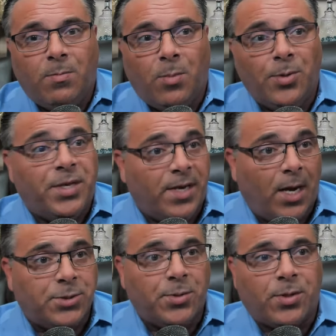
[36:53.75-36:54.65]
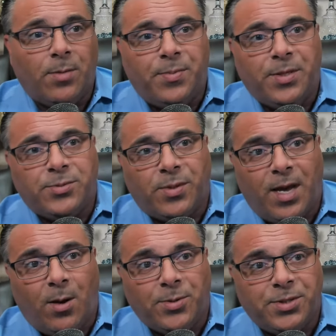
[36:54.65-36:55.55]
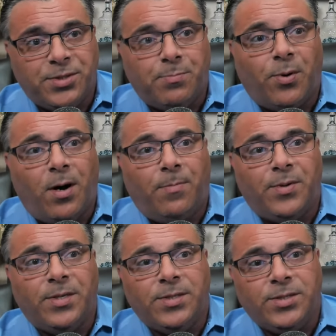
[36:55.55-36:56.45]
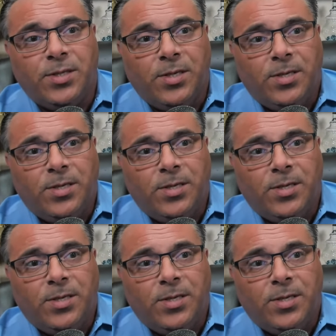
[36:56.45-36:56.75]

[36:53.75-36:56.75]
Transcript: multinational companies with houses and properties,